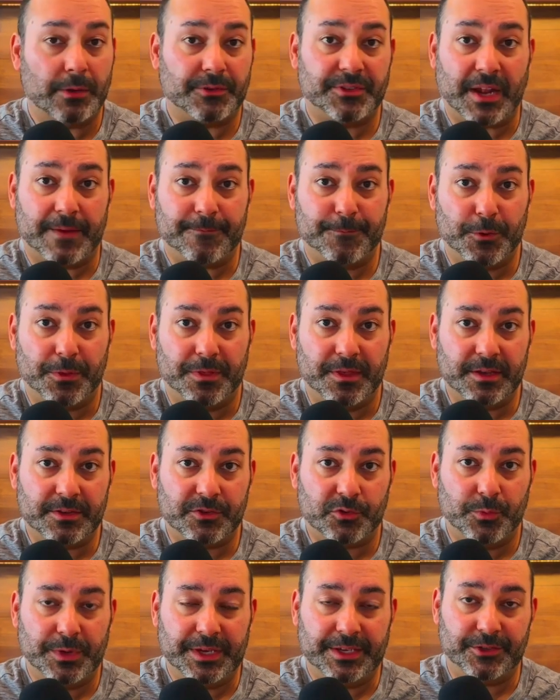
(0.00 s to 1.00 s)
Now it's time for
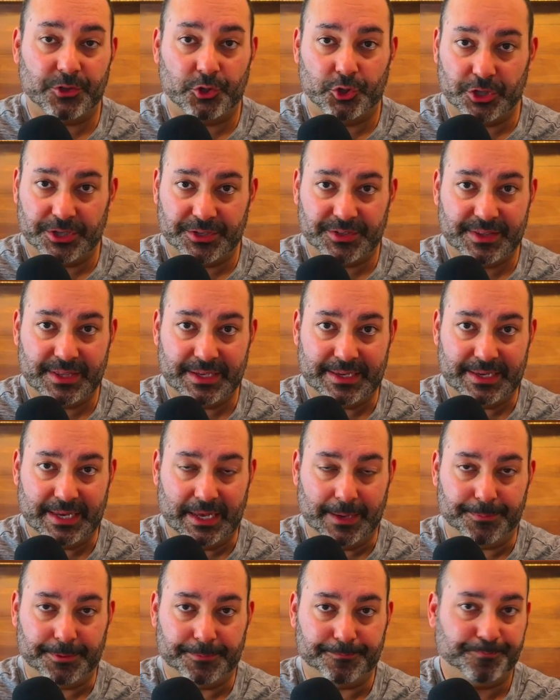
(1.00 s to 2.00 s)
this week's Just the
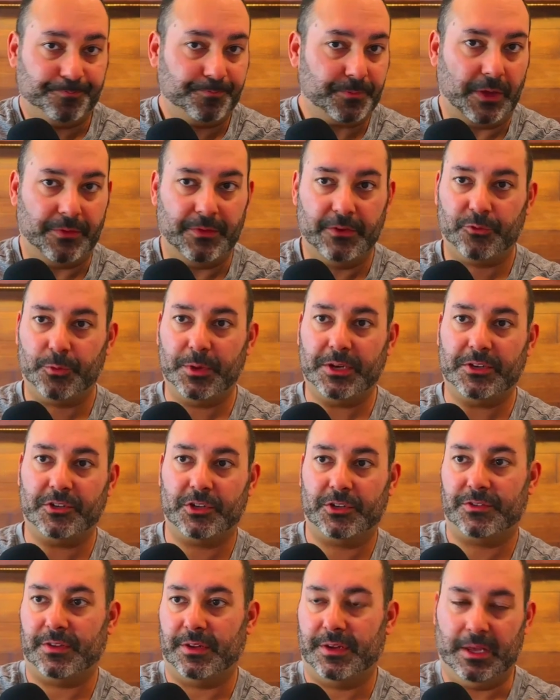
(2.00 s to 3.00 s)
Tip. And this
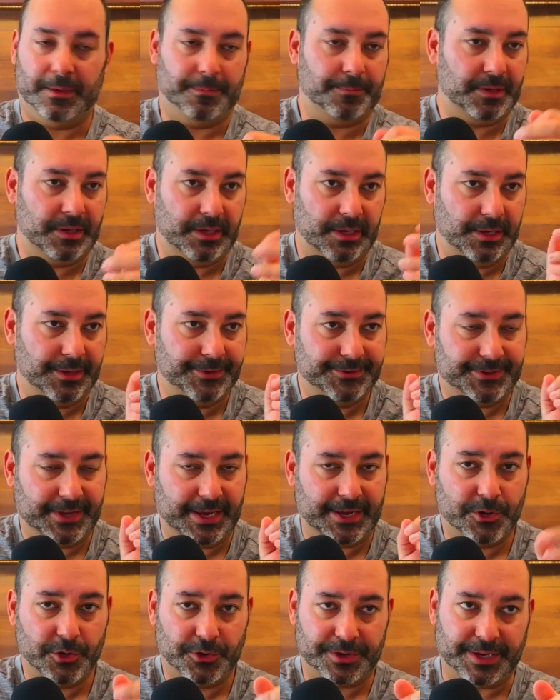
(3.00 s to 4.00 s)
week's Just the Tip is
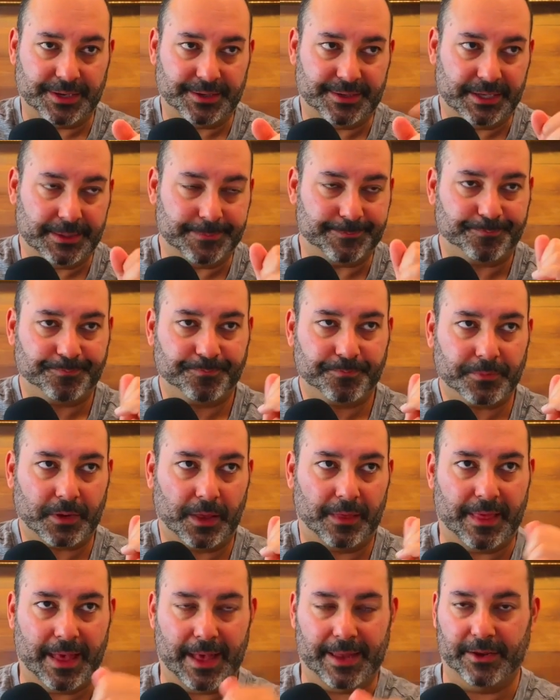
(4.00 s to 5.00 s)
a cooking tip
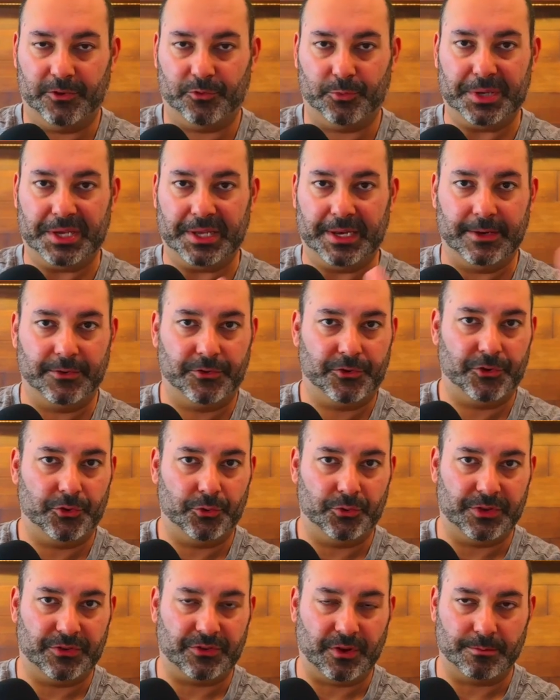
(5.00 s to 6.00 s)
that, as we get
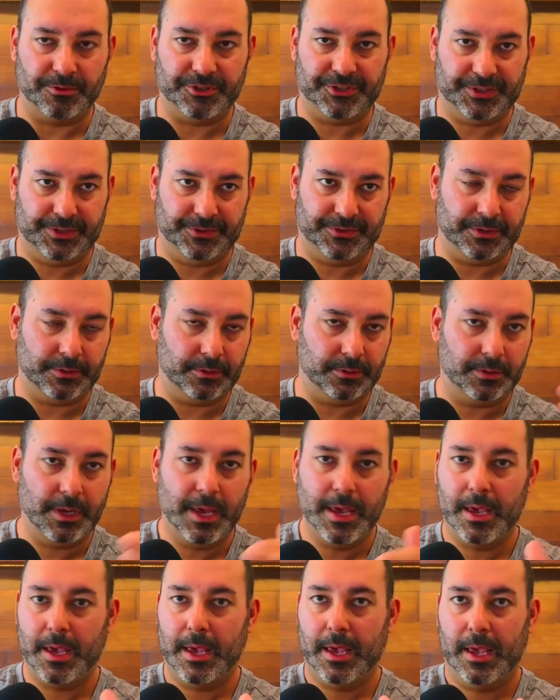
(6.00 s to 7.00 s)
into the summer
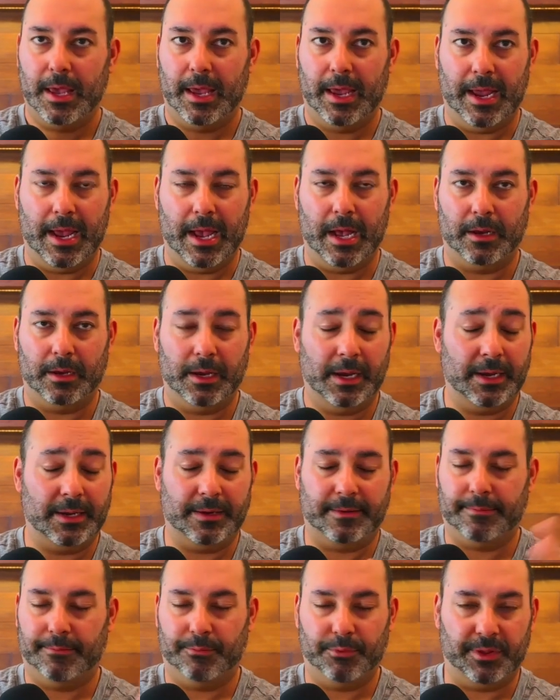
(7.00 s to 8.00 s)
season and
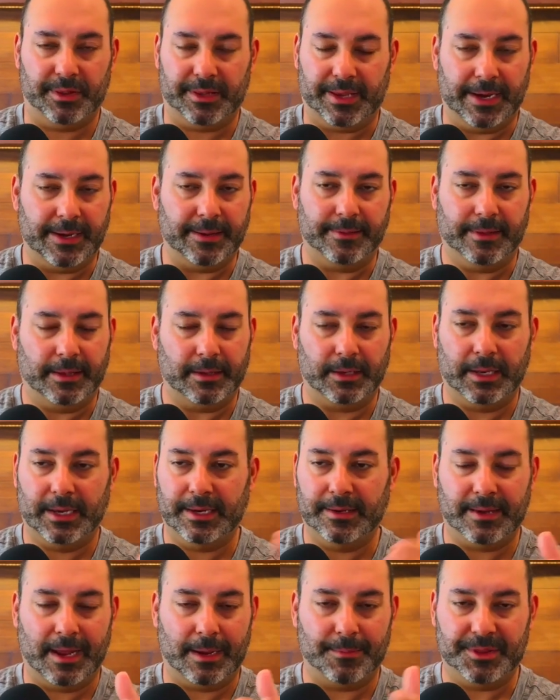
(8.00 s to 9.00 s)

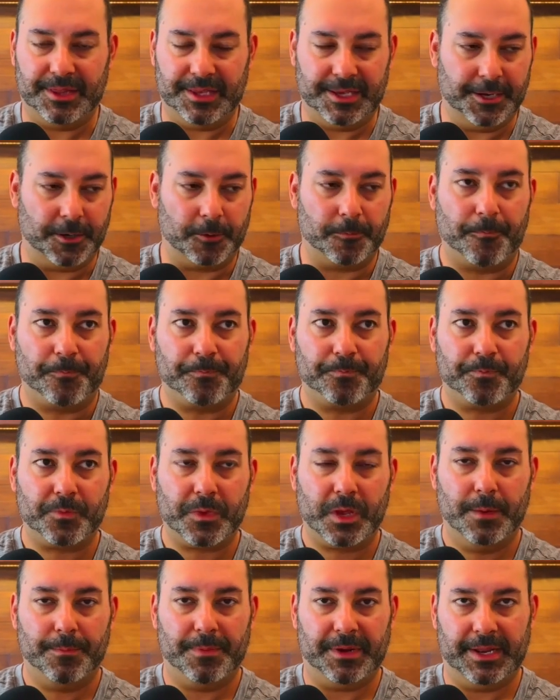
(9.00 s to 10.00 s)
any time of the year,
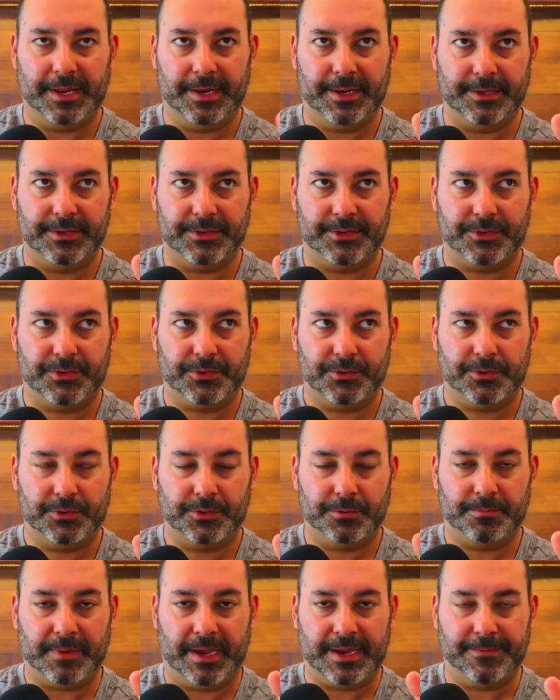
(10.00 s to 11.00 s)
but it is
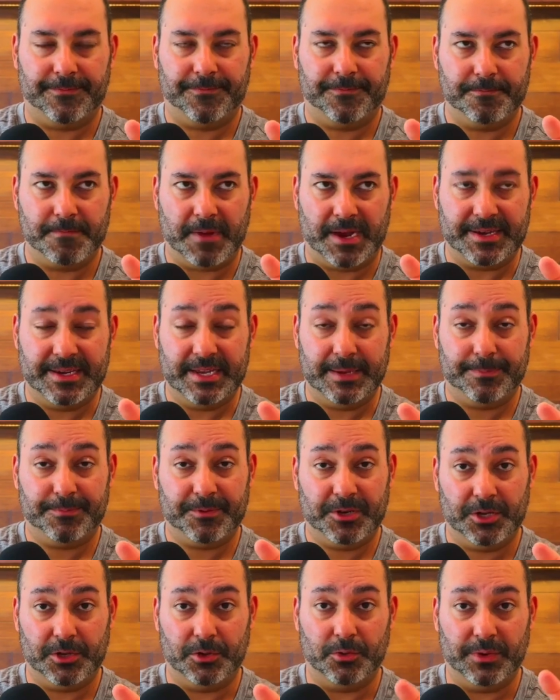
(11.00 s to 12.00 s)
my
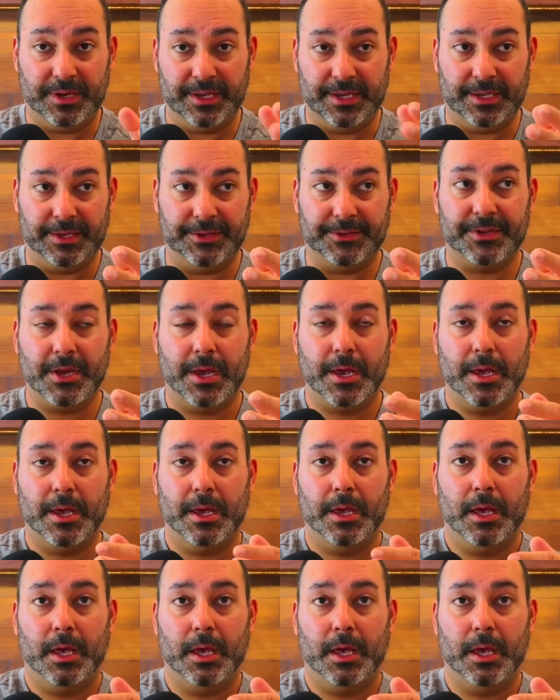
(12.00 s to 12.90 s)
tip to you is